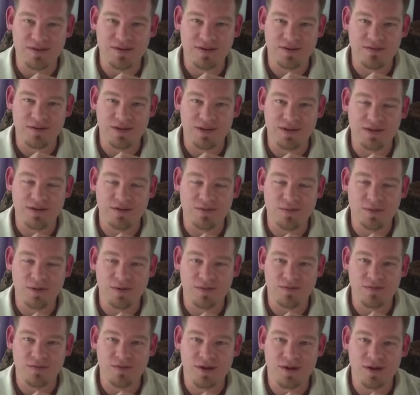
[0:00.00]
Everything that
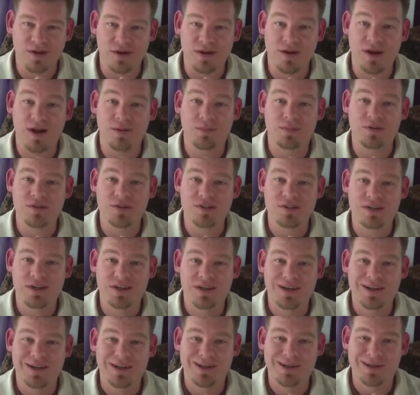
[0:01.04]
we've uh, accomplished
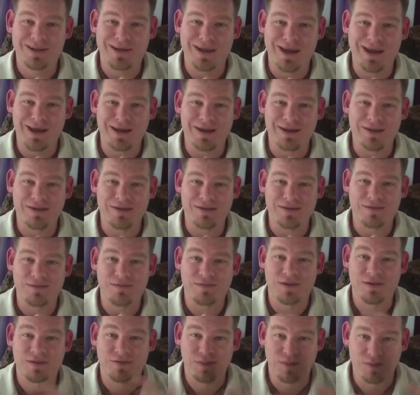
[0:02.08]
that is a
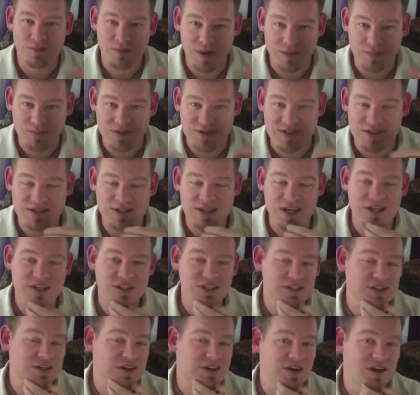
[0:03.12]
visible
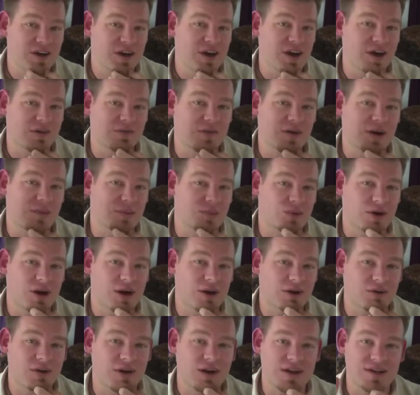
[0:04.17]
representation of our
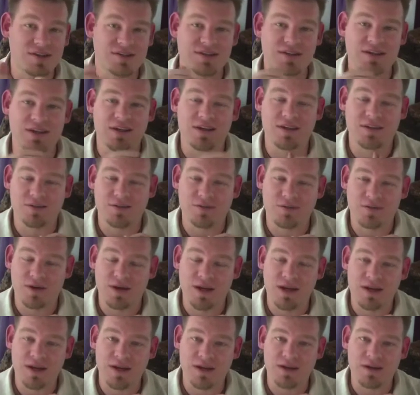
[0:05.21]
progress in
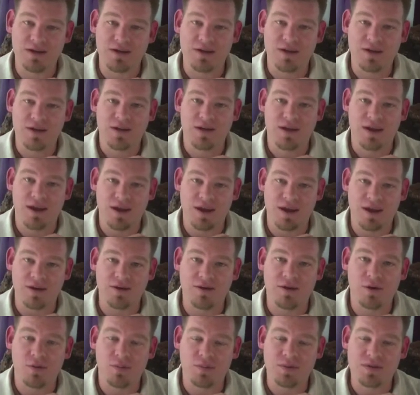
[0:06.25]
creating an
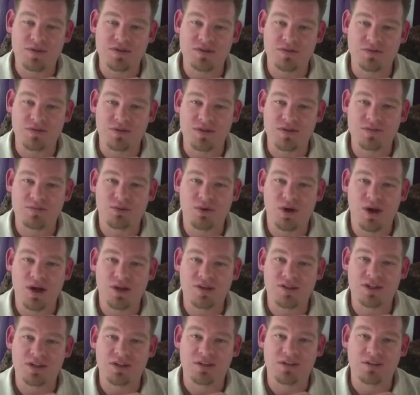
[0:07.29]
open source
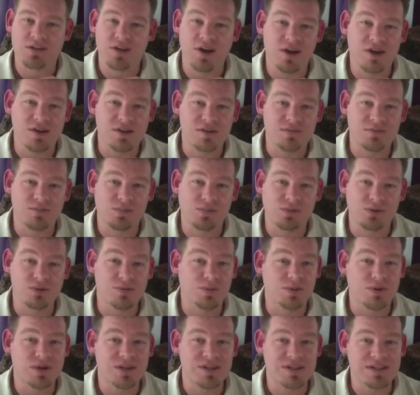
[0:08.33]
project launch
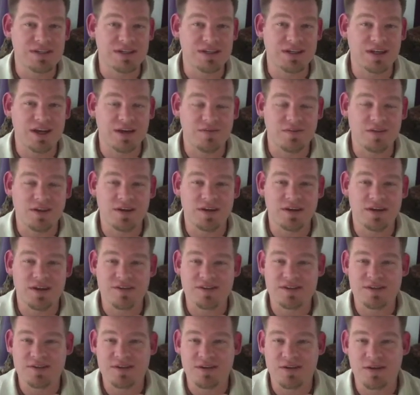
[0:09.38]
blueprinting, everything
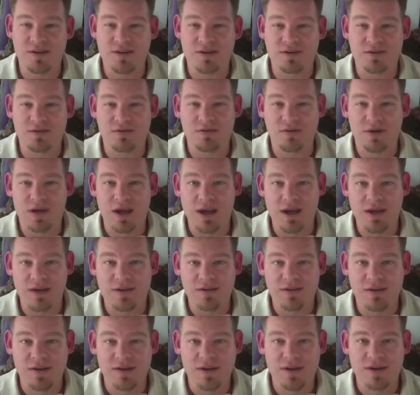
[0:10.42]
necessary to
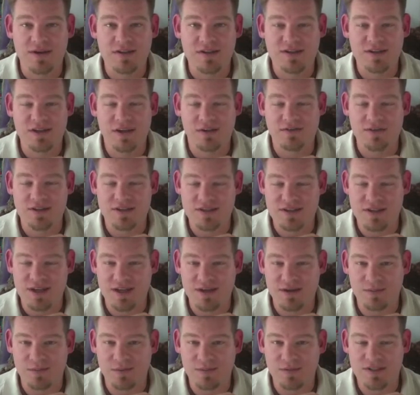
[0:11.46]
create
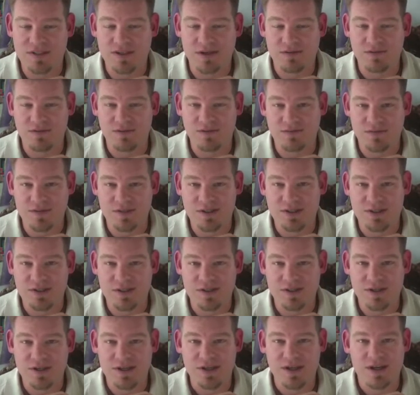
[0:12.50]
self-sustainable,
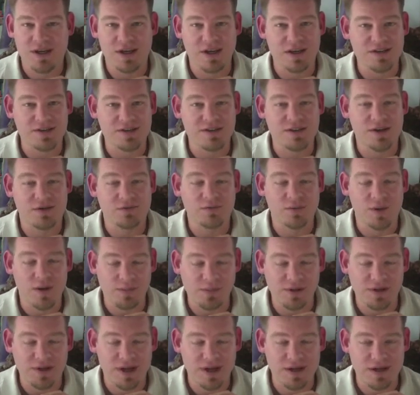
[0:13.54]
self-sufficient, and
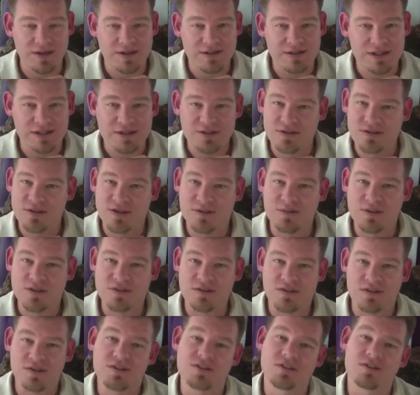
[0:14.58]
self-replicating teacher
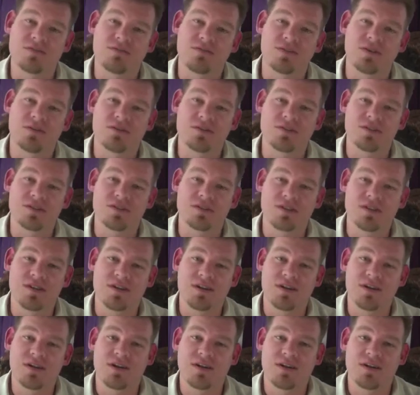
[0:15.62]
demonstration villages,
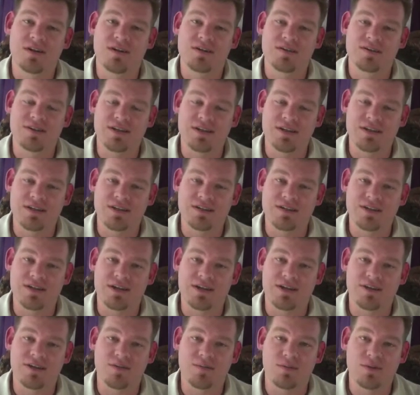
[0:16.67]
cities,
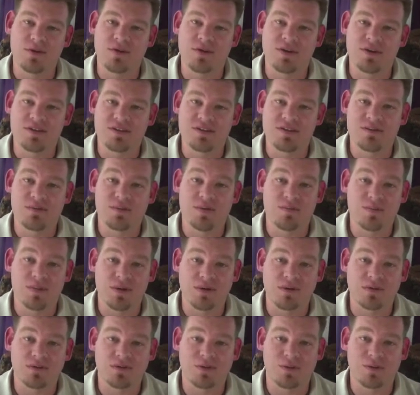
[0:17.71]
and communities to be
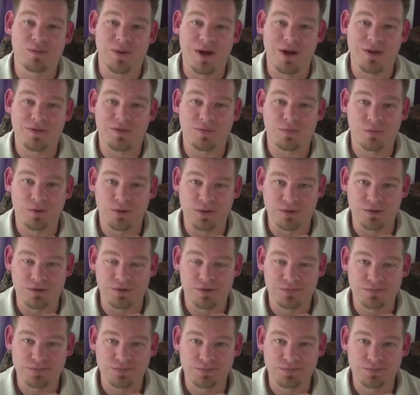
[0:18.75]
built around the world.